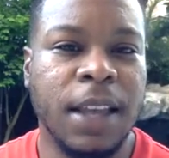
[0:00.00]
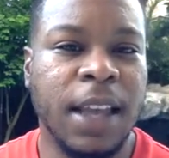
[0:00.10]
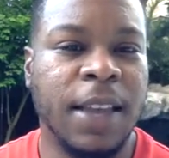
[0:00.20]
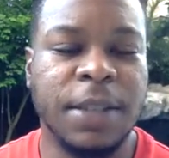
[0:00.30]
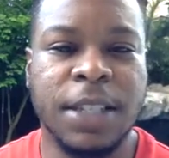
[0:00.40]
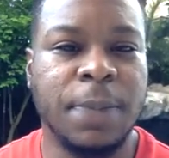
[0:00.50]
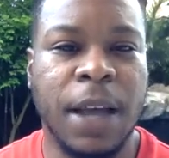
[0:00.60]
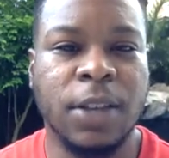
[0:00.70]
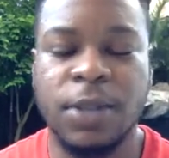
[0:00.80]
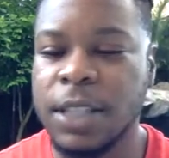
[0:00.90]
and just
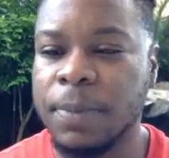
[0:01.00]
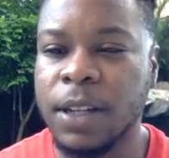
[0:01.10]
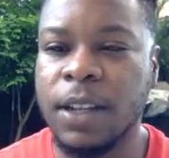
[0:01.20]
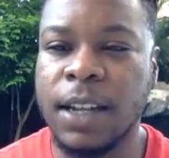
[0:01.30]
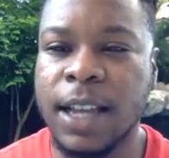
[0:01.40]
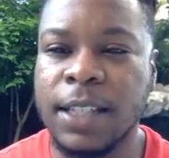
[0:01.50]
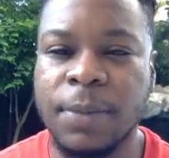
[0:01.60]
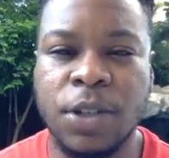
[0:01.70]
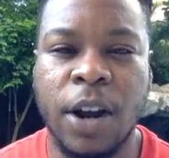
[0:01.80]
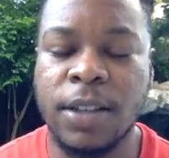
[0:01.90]
by you simply looking at
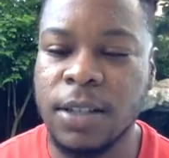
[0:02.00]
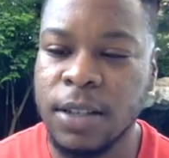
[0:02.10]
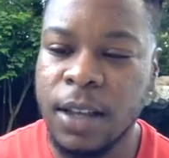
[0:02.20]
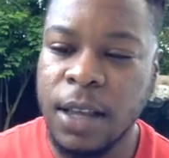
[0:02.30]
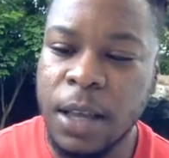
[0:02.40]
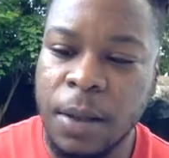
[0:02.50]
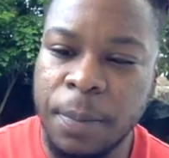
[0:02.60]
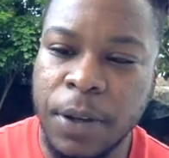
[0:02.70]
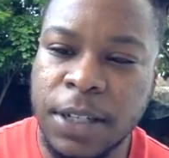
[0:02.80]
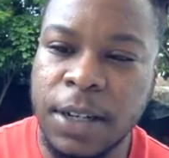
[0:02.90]
some charts,
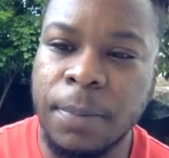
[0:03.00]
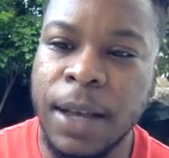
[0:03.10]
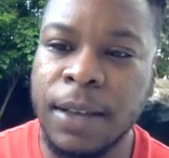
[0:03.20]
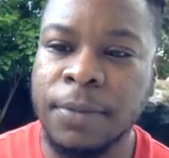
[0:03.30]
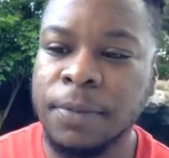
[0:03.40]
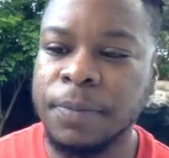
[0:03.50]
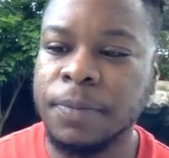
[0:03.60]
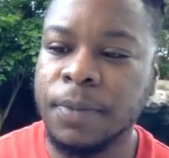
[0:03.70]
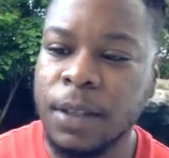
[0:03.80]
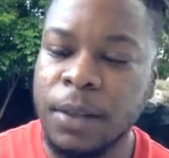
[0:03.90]
pushing a button,
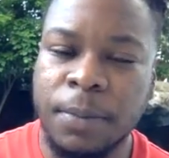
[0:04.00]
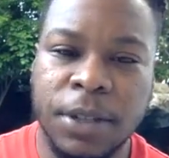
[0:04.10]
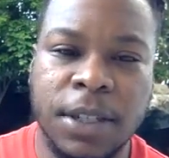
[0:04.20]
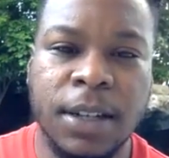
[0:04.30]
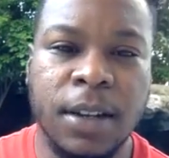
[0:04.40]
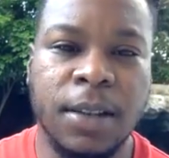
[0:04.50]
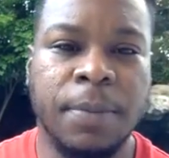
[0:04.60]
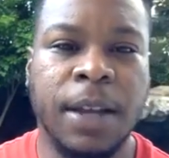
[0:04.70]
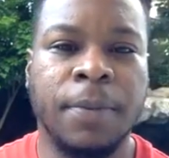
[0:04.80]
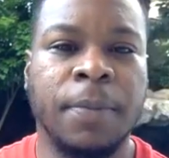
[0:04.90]
pushing another
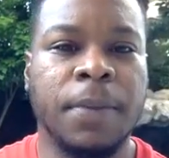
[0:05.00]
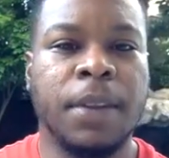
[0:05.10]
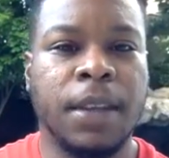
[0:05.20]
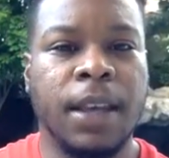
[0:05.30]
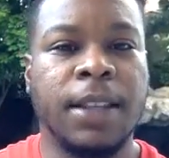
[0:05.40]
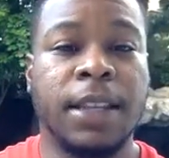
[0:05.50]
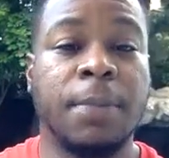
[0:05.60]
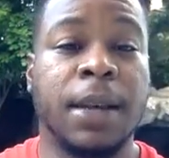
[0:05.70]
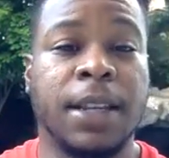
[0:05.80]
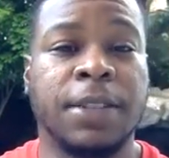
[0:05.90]
button, and then
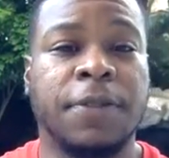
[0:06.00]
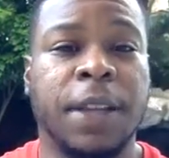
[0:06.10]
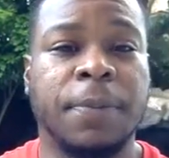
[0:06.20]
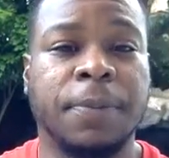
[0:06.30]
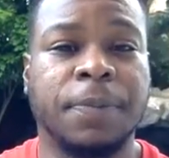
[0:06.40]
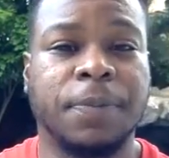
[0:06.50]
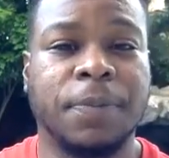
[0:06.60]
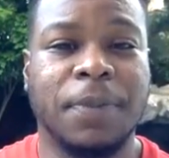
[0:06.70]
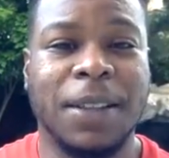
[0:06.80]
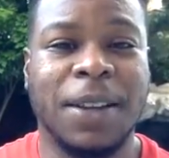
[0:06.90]
your money is flipped.
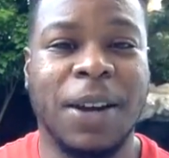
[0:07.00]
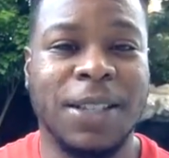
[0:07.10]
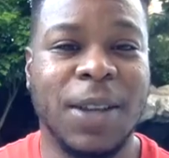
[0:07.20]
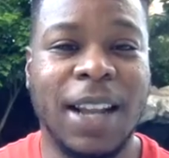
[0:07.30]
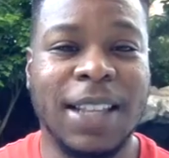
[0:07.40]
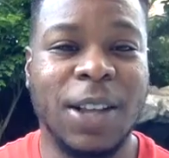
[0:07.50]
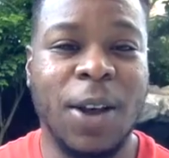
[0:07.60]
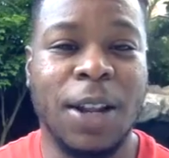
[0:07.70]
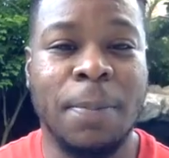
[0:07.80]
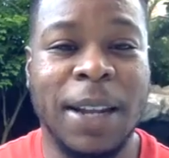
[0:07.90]
All right, so I like to
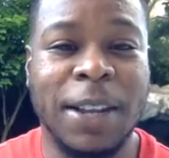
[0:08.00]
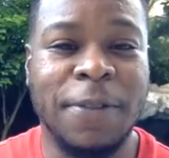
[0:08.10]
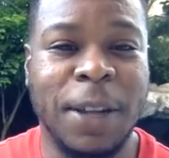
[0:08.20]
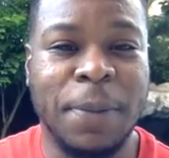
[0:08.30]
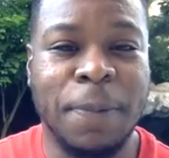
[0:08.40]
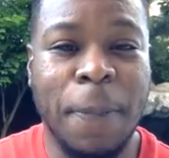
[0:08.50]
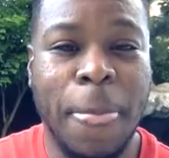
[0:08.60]
call it money flipping